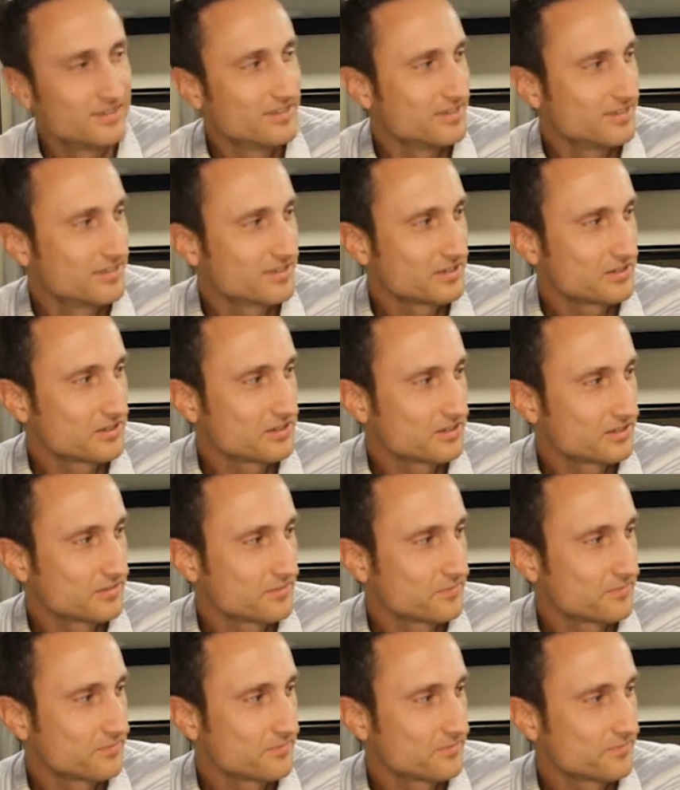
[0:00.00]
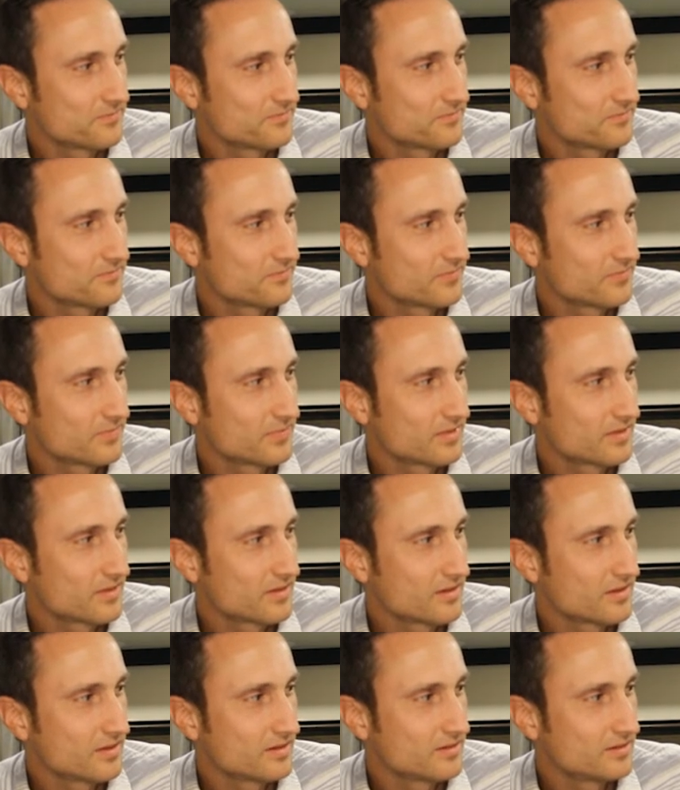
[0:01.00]

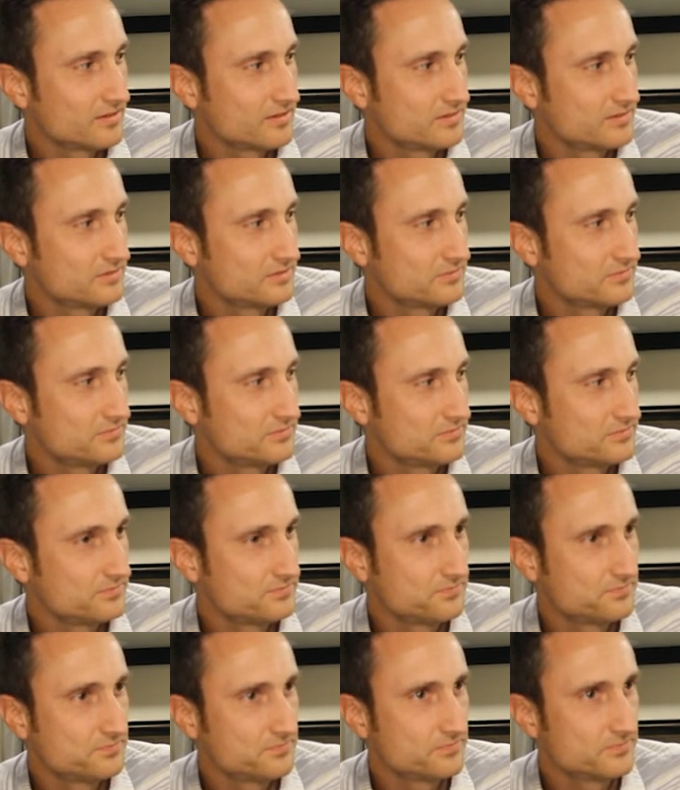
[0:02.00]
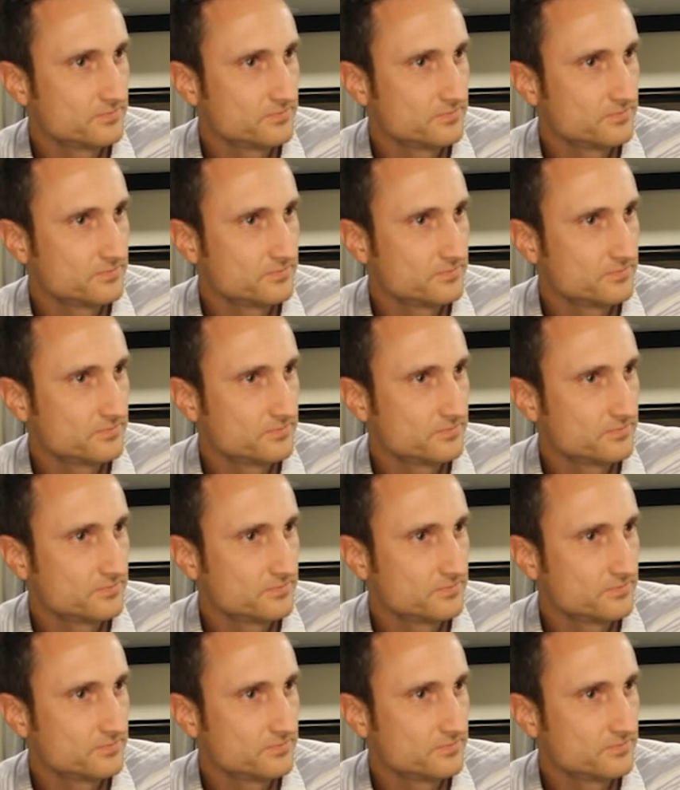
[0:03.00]
The person shown says nothing.